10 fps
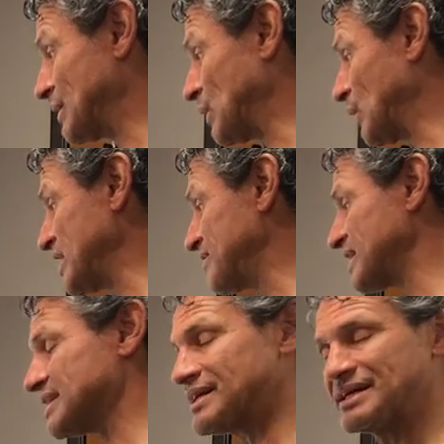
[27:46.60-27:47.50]
or
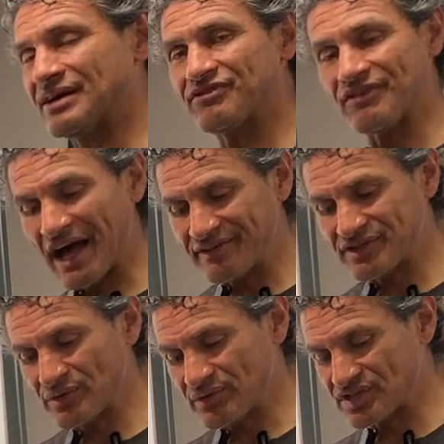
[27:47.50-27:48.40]
even a
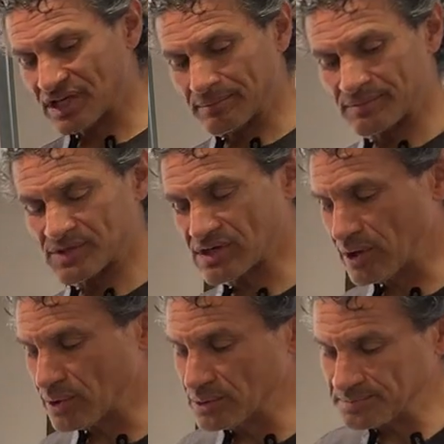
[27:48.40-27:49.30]
5-tooth jump.
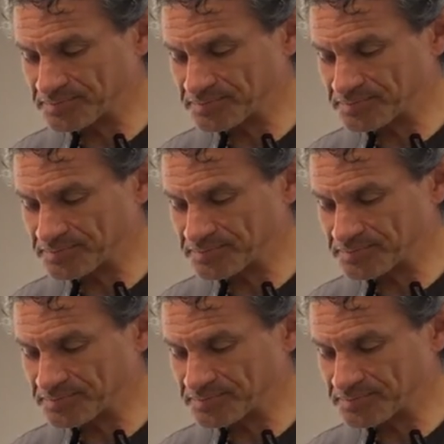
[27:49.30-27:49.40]
So